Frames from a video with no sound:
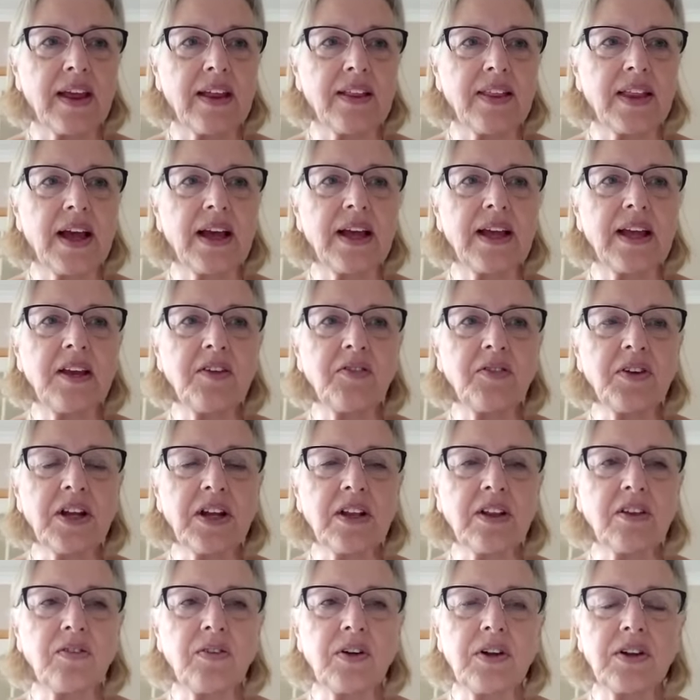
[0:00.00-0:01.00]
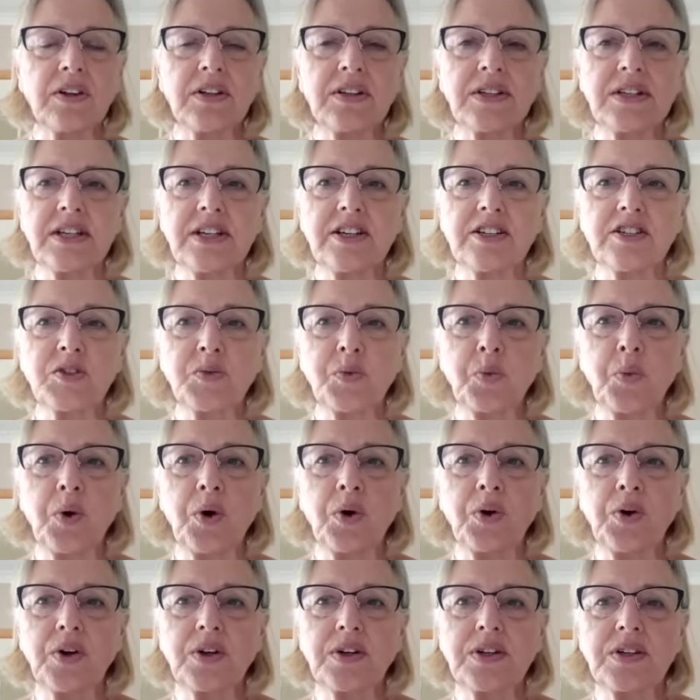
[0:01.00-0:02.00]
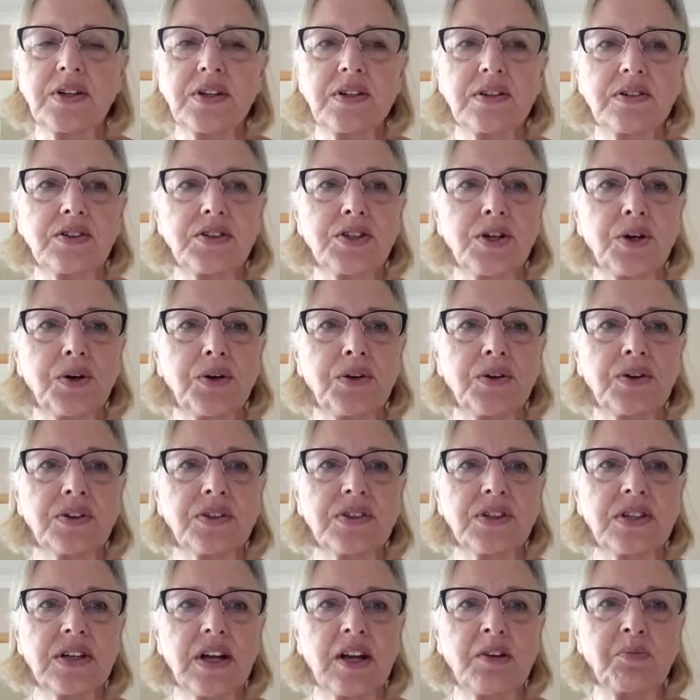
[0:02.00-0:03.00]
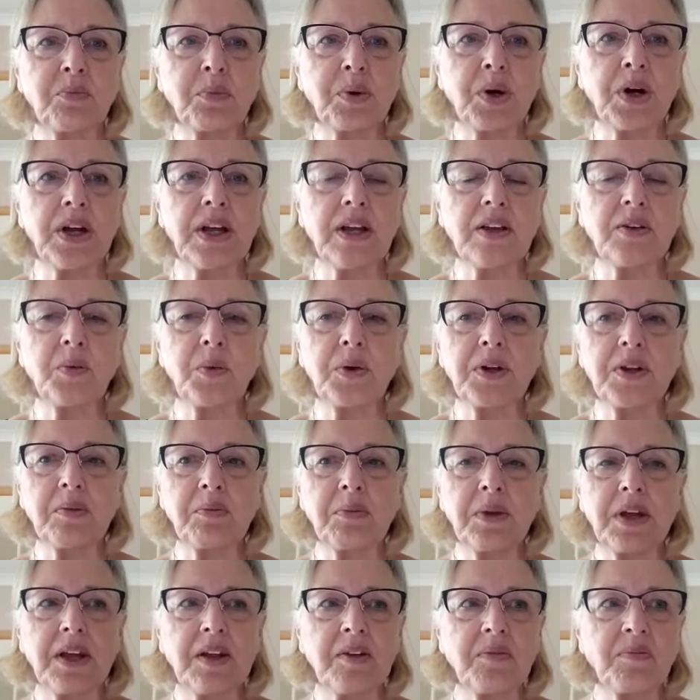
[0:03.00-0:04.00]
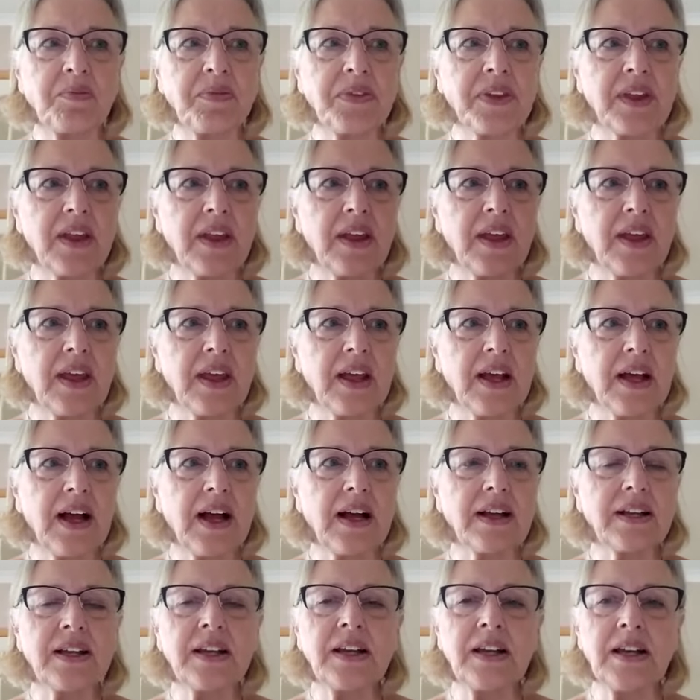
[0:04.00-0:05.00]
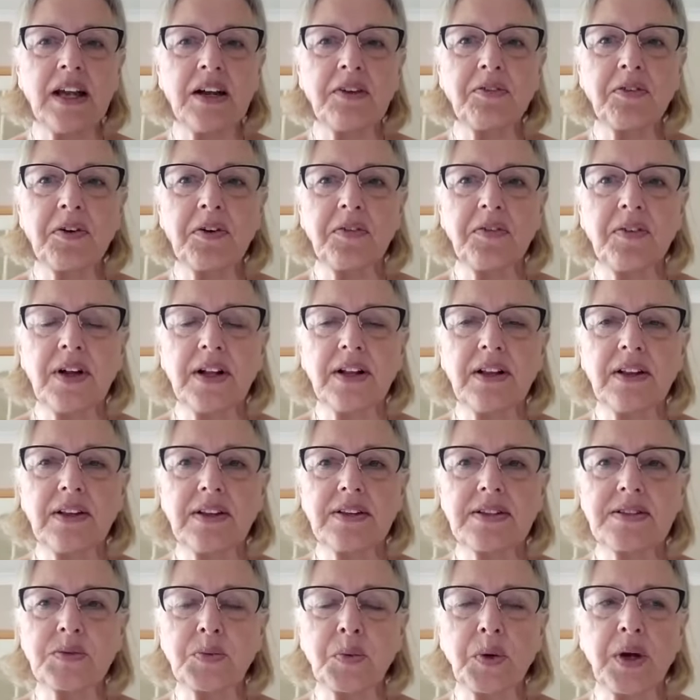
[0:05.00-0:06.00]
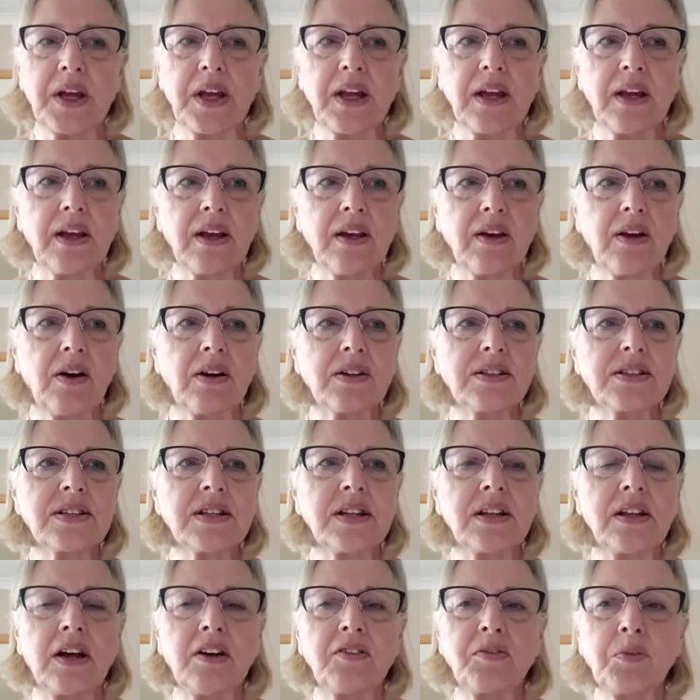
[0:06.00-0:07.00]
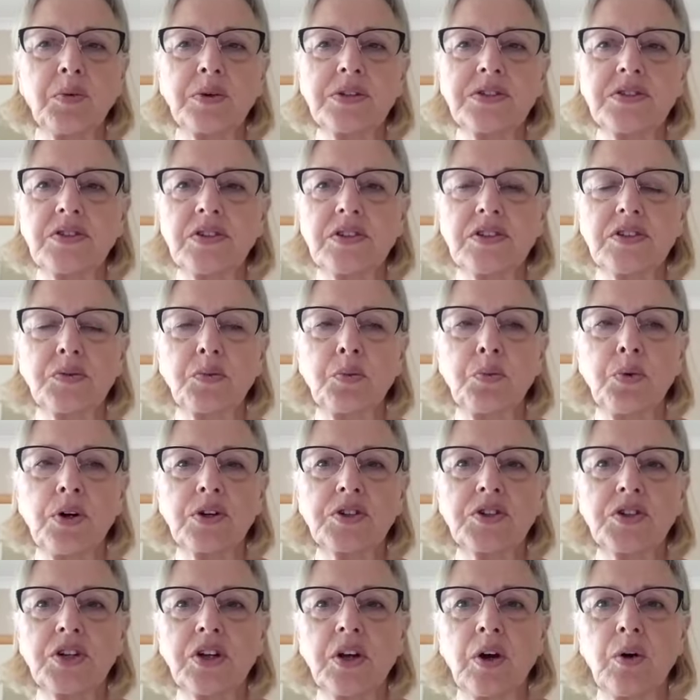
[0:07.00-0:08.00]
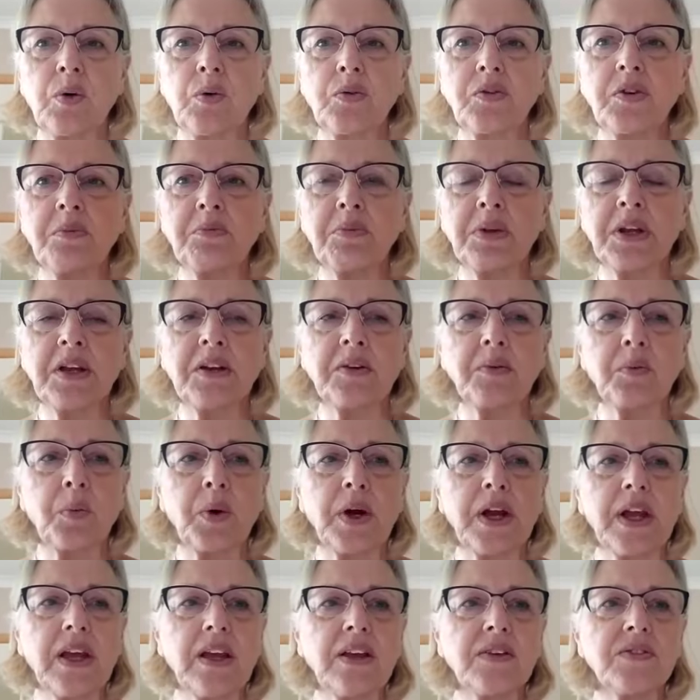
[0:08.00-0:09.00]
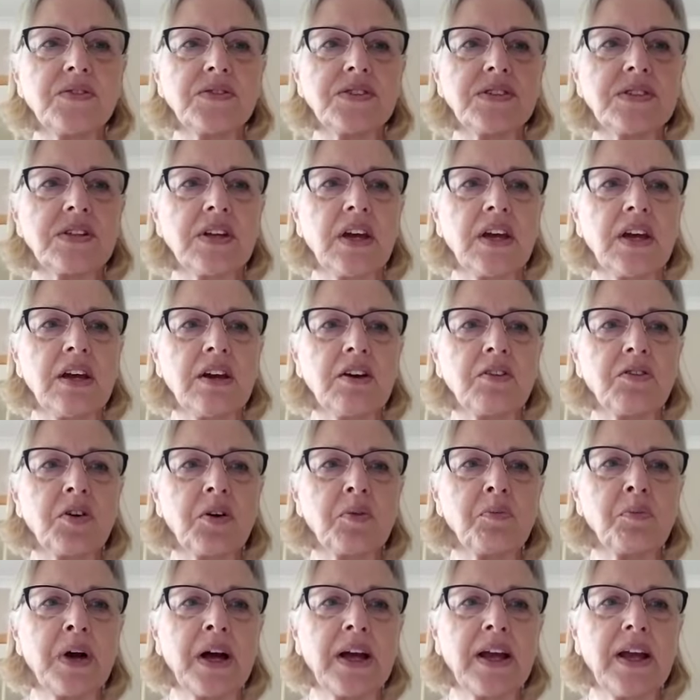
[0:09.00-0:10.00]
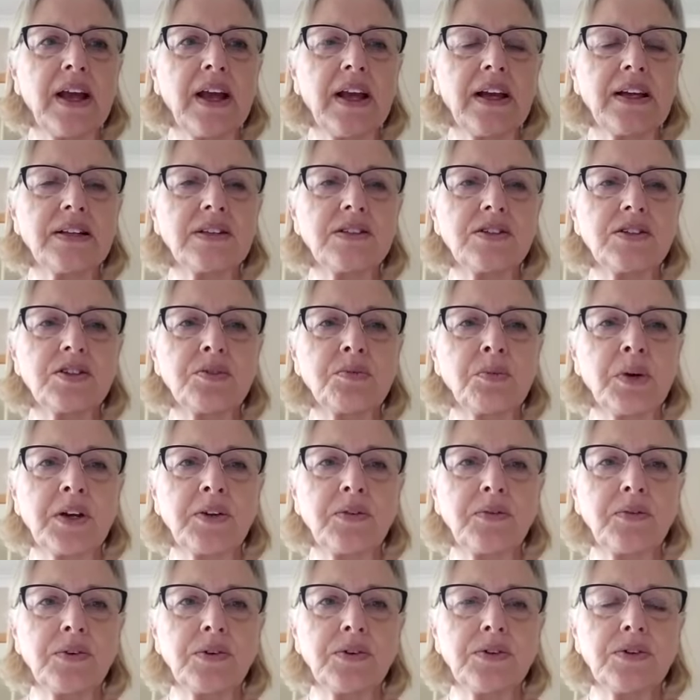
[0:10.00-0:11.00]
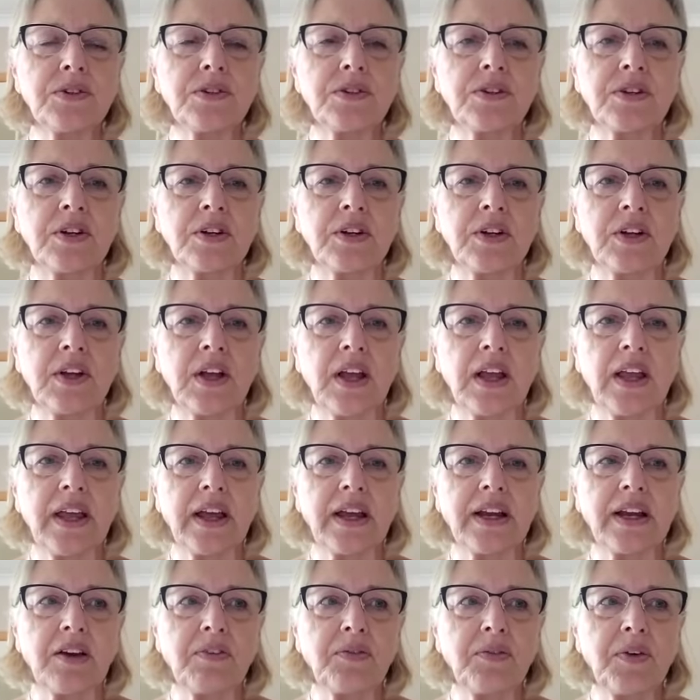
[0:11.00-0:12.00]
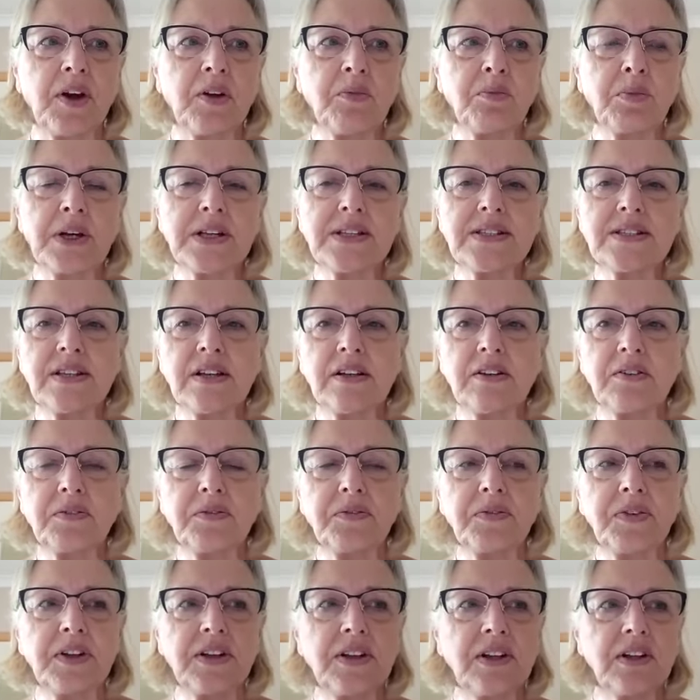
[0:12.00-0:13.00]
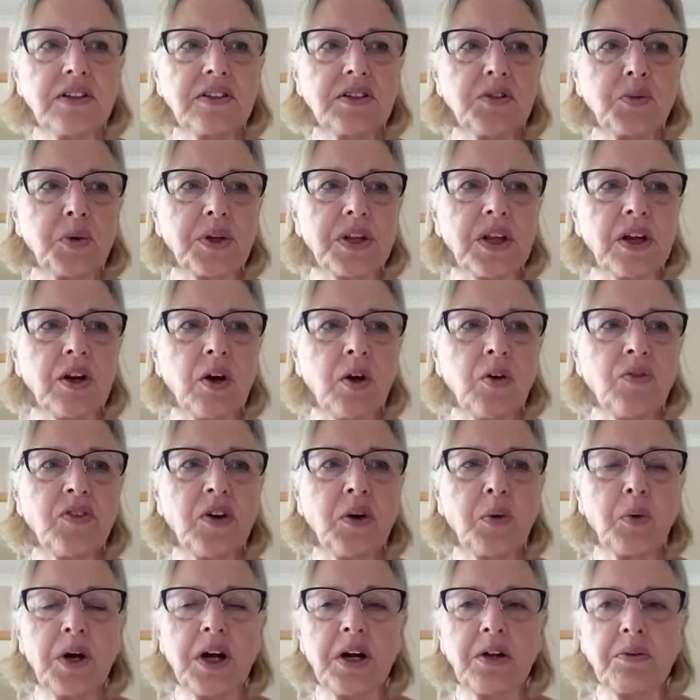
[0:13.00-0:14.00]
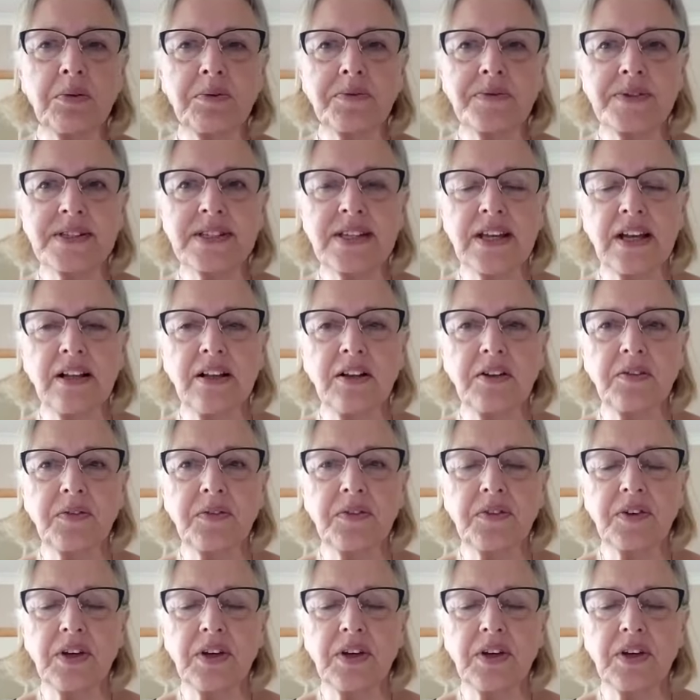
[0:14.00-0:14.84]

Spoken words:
That evening, the volunteers walked, talked and prayed with me. I'd never felt this way. God's love was just washing over me in waves from my head to my foot. And I found myself filled with an overwhelming sense